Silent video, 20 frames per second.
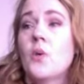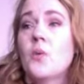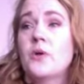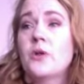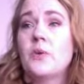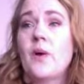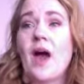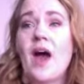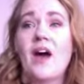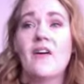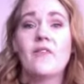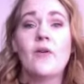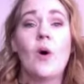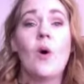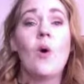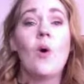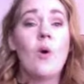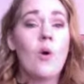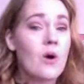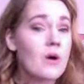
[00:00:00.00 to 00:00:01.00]
when you have a
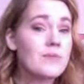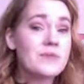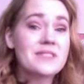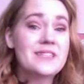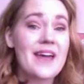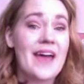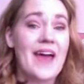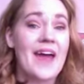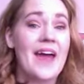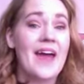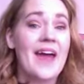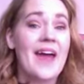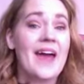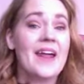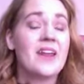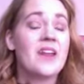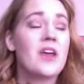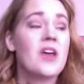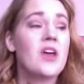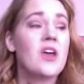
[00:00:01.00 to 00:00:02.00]
horrible day
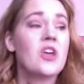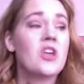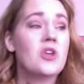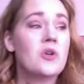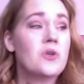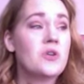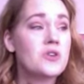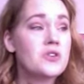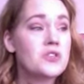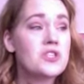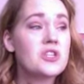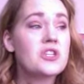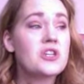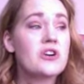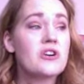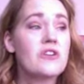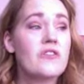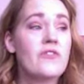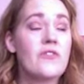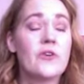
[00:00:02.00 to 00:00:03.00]
and you used to
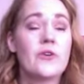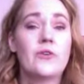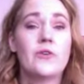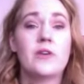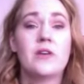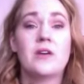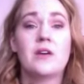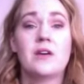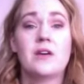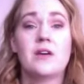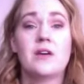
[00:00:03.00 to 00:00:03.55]
turn to food